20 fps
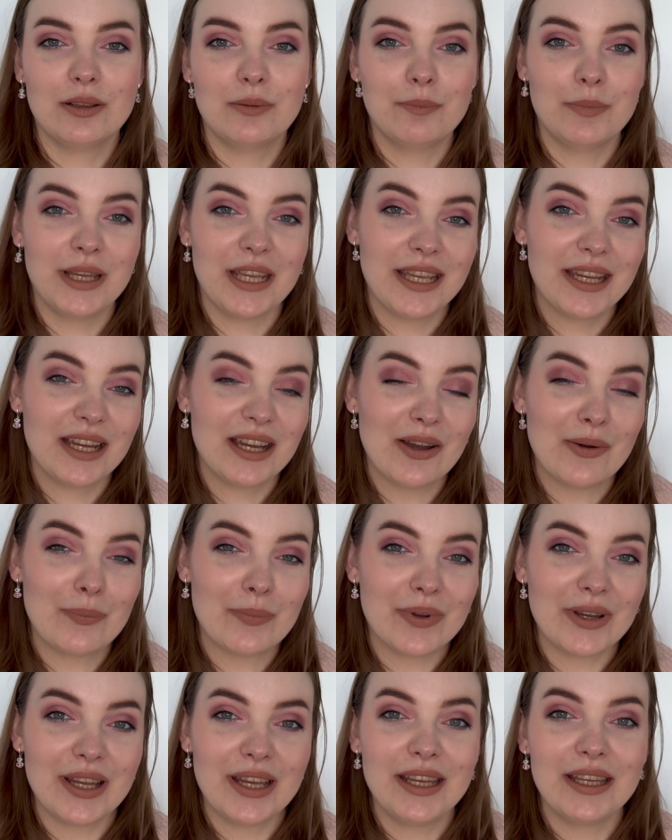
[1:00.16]

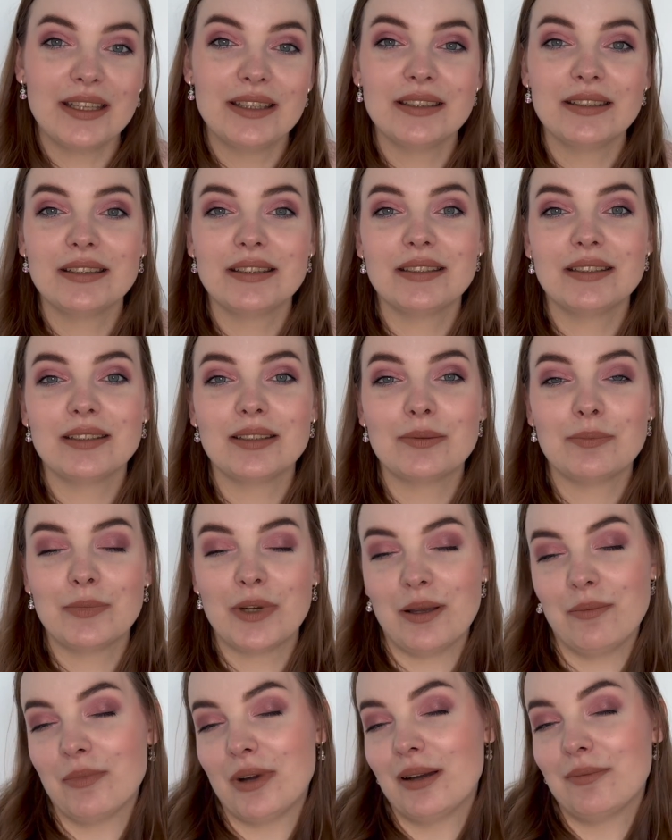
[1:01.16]
makeup, and
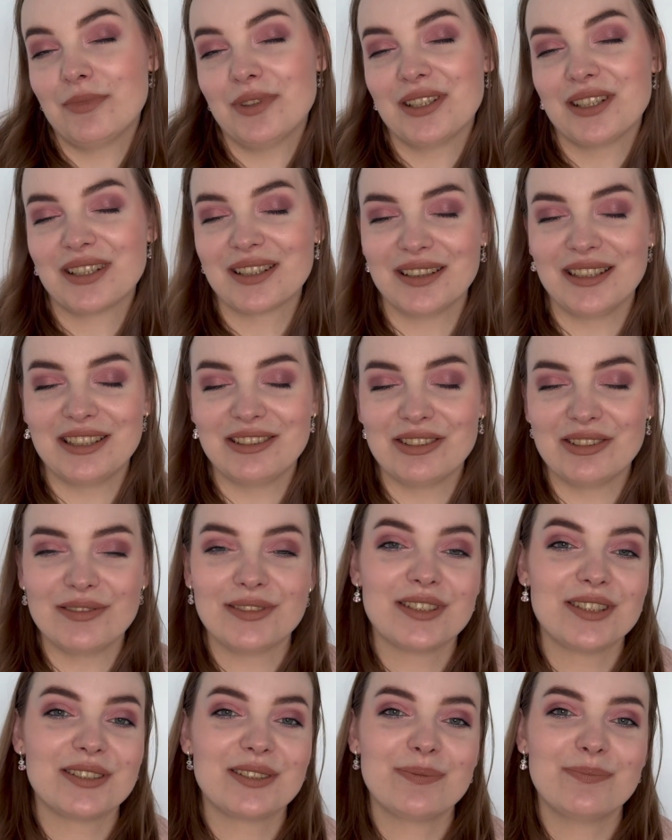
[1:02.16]
my mom
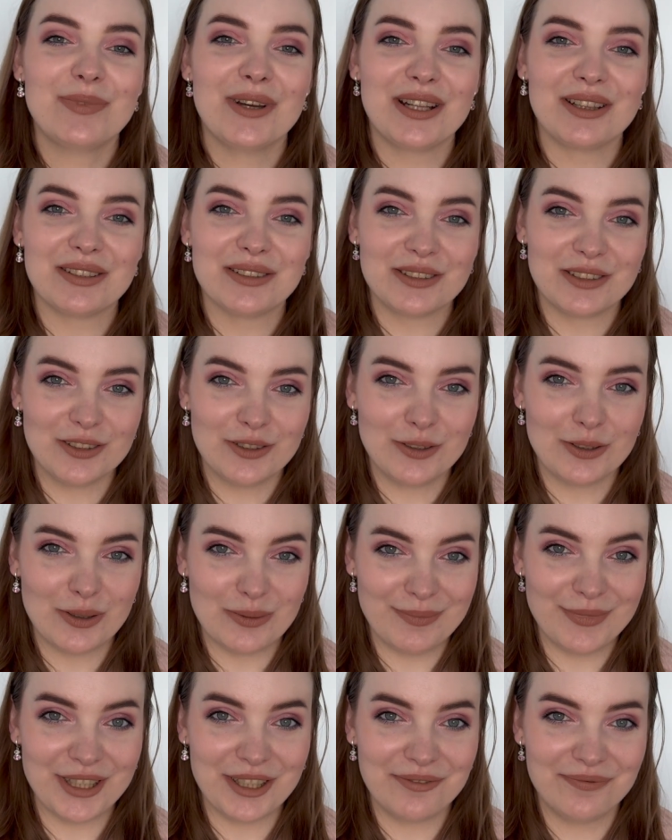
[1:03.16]
decluttered this palette to
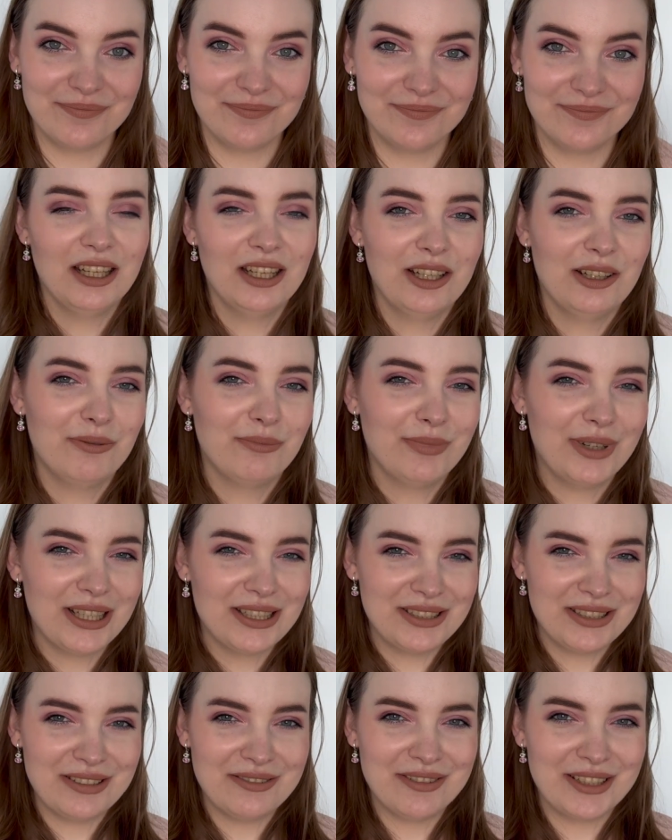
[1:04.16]
me. By
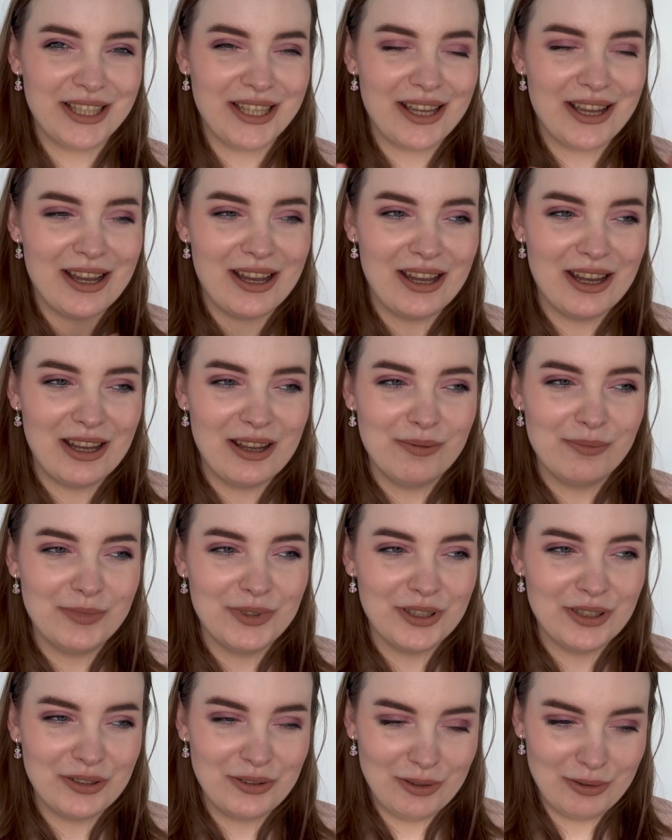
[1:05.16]
the way, I'm
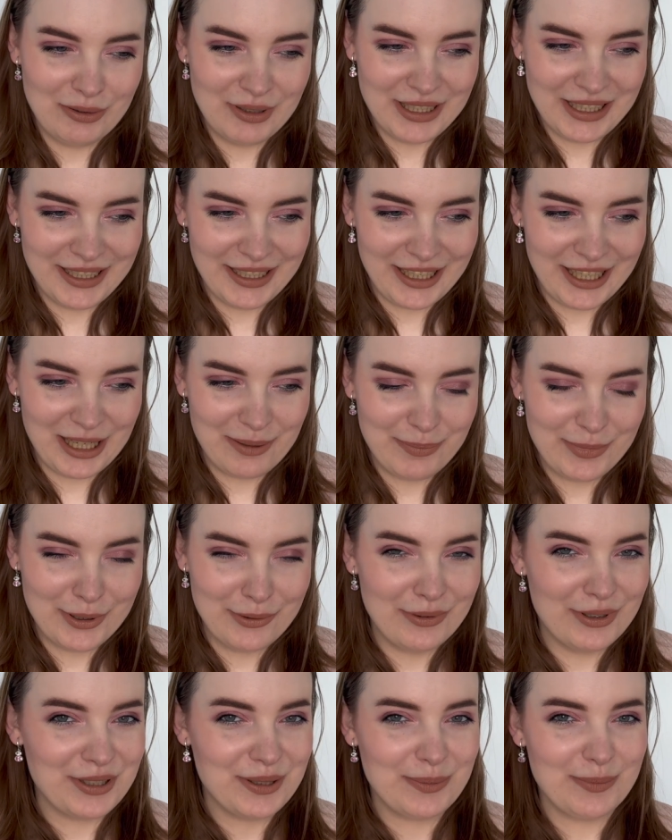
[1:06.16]
not really happy
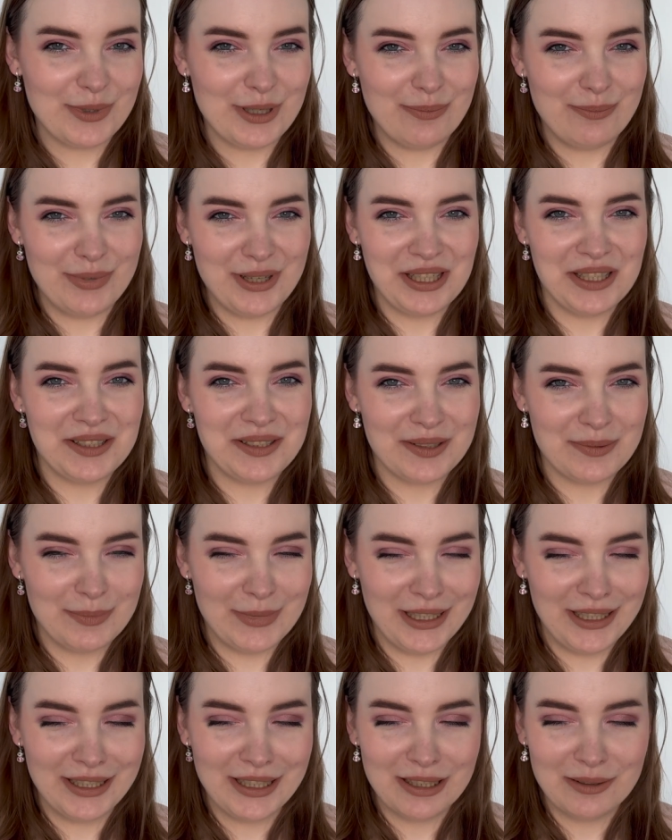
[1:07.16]
with my base
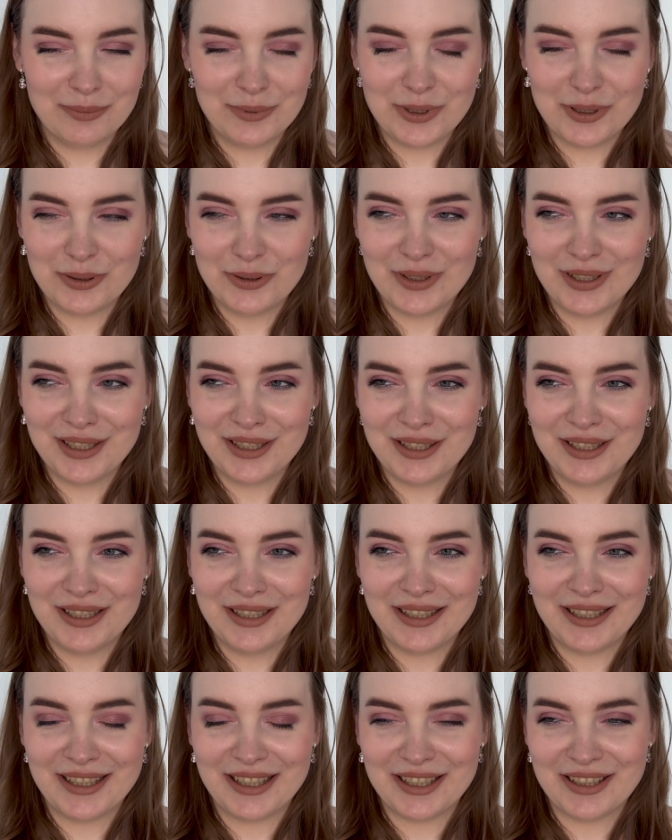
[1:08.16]
makeup
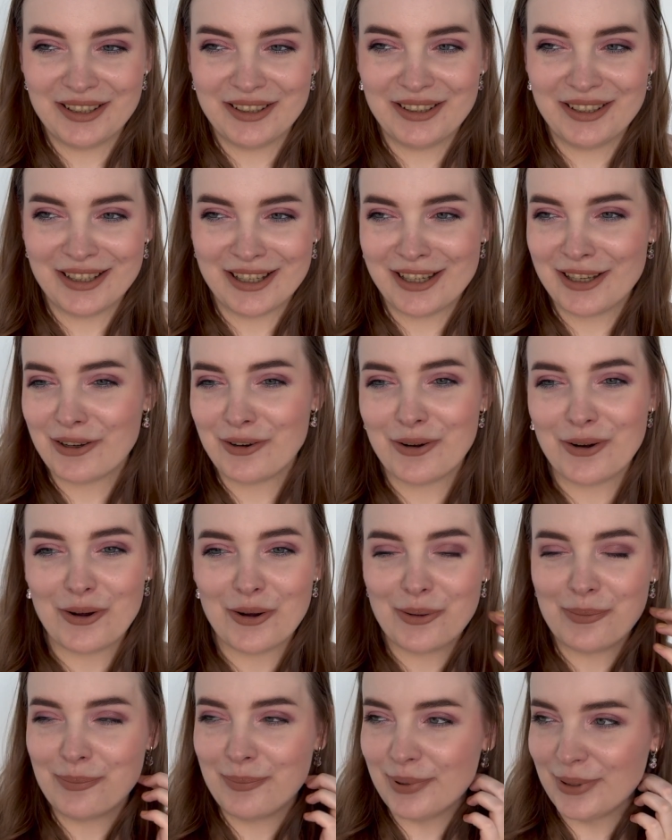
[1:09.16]
today, and I
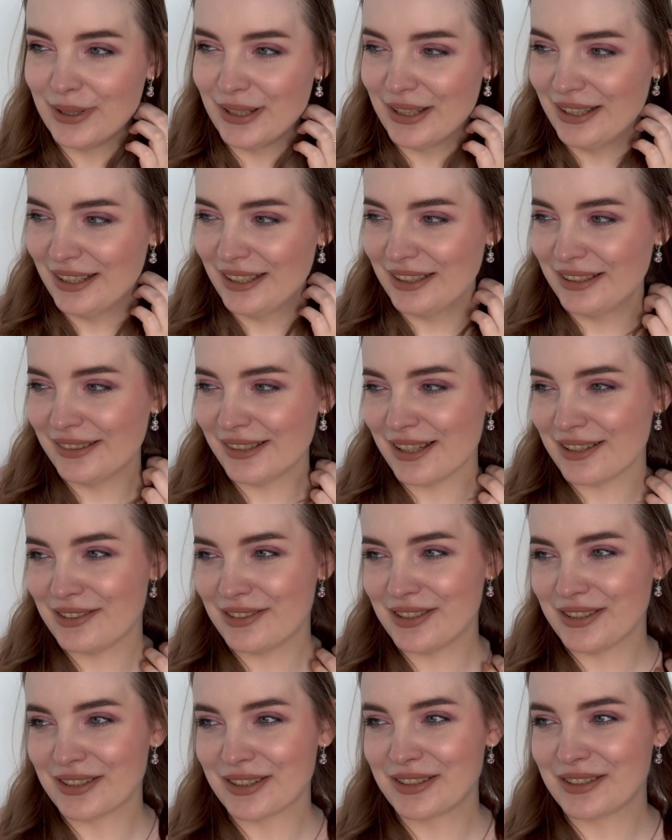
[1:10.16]
hope
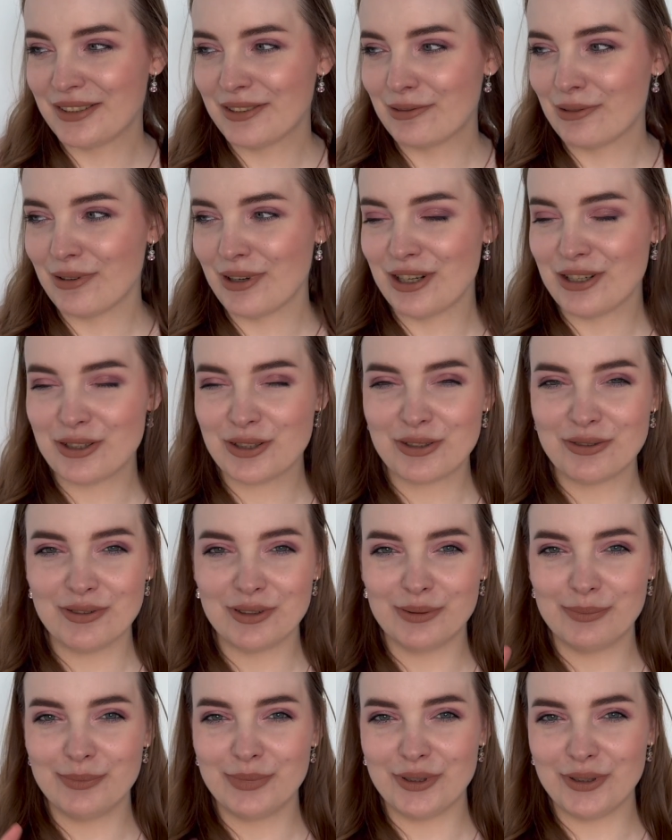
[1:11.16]
nothing strange
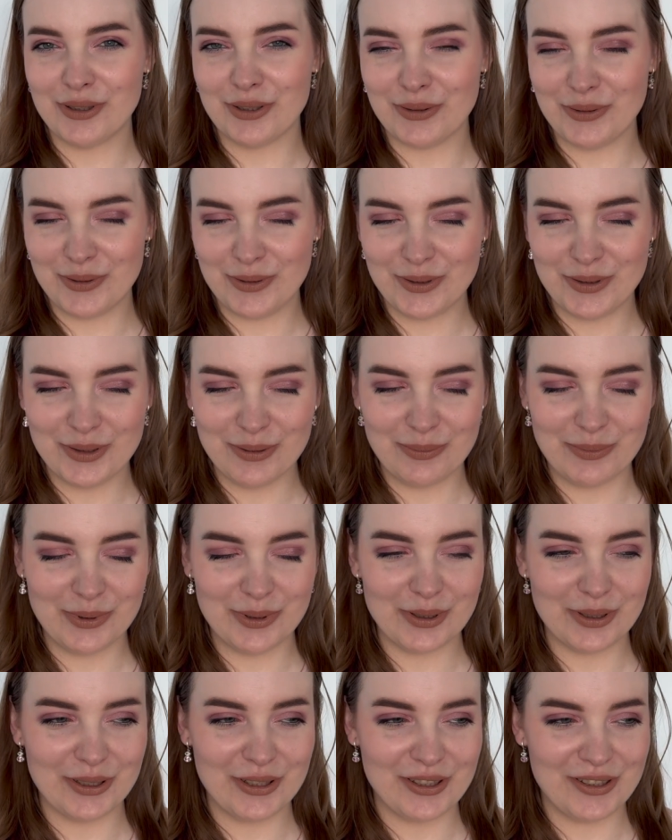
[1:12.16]
will be
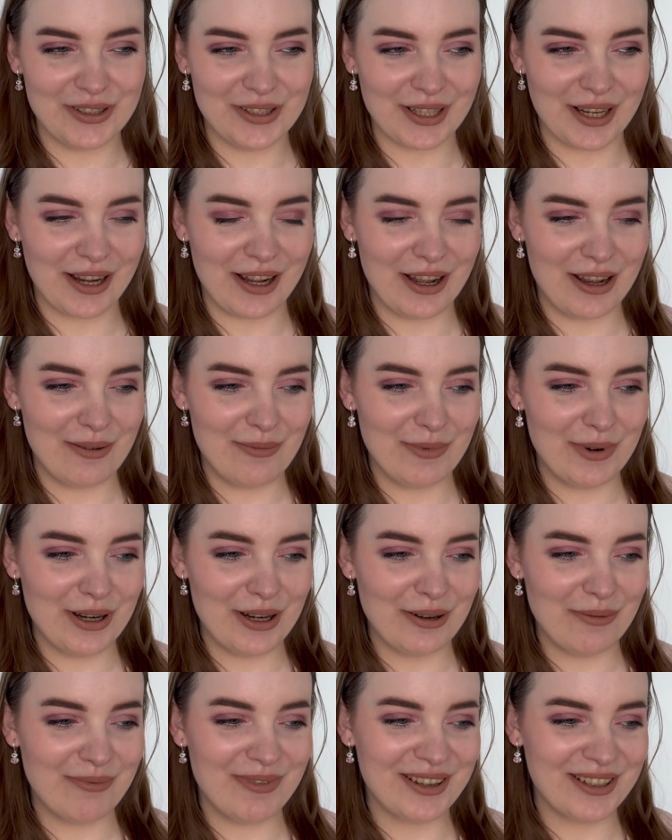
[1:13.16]
noticeable on the
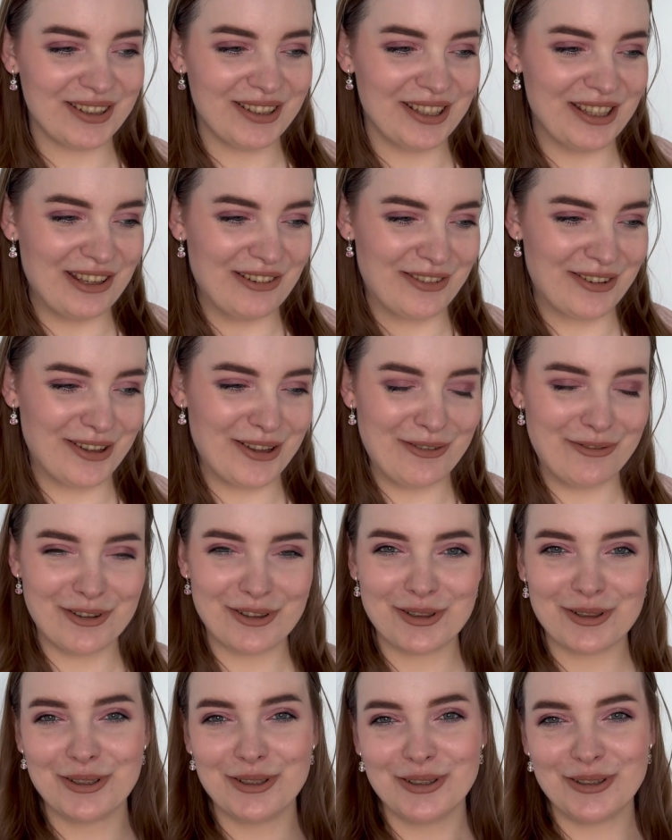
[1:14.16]
camera, but if you
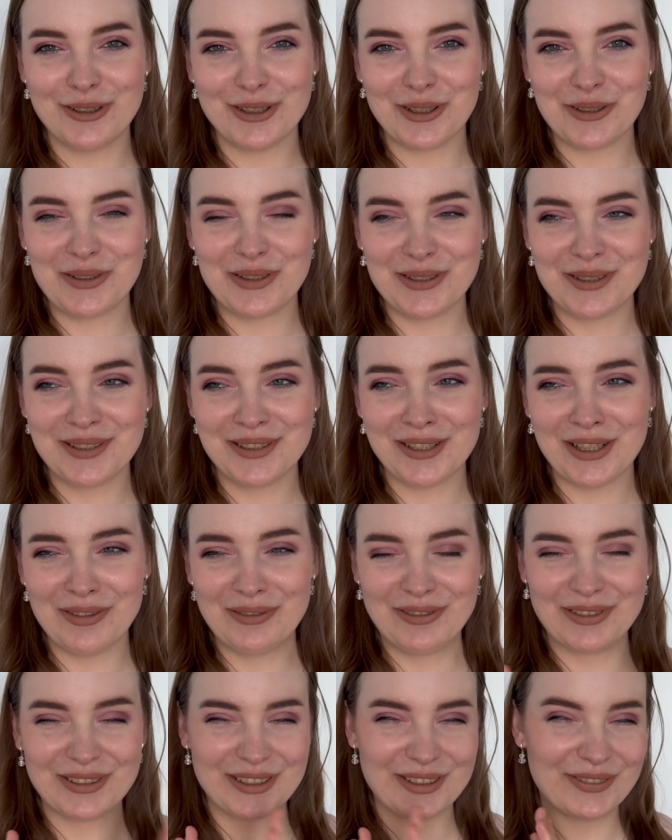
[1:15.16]
will notice
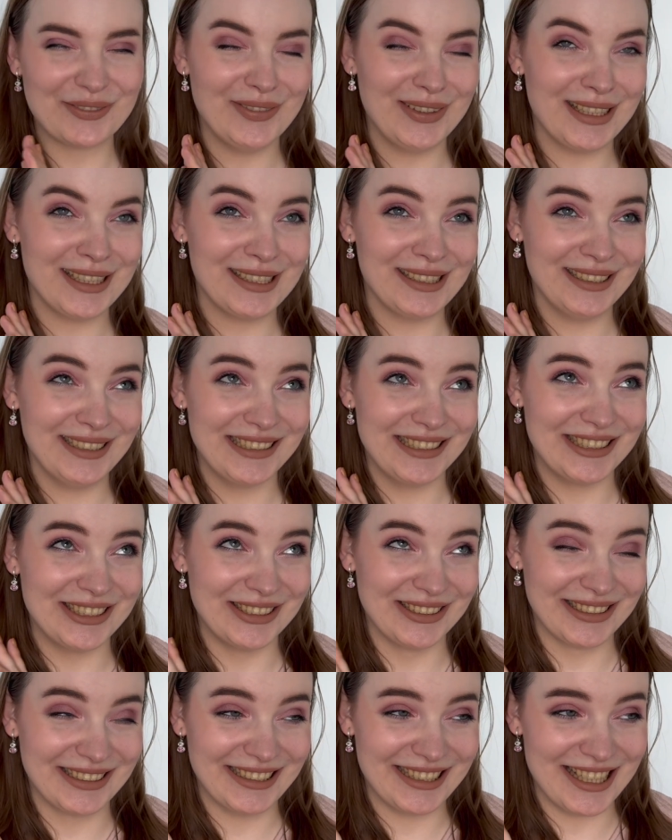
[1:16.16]
something, please
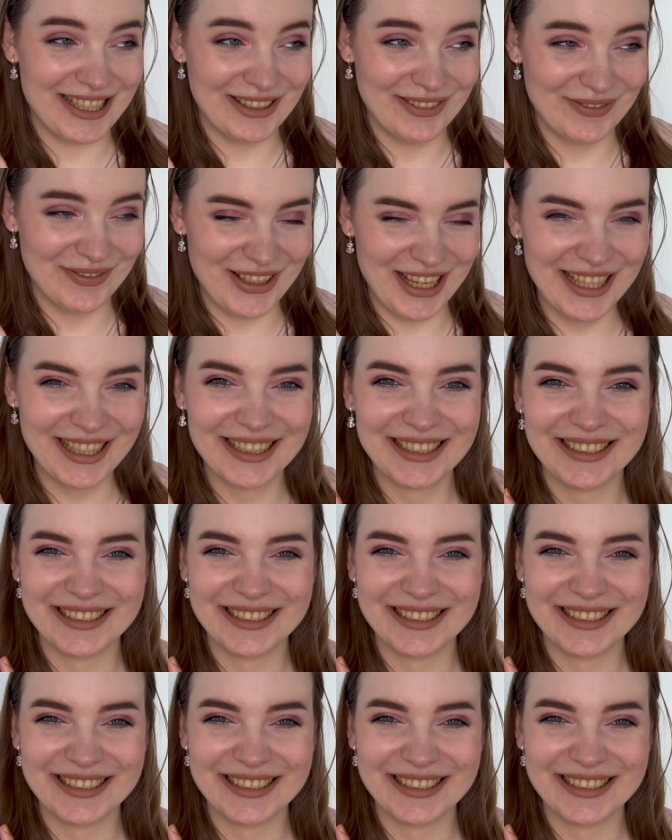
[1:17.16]
don't tell me.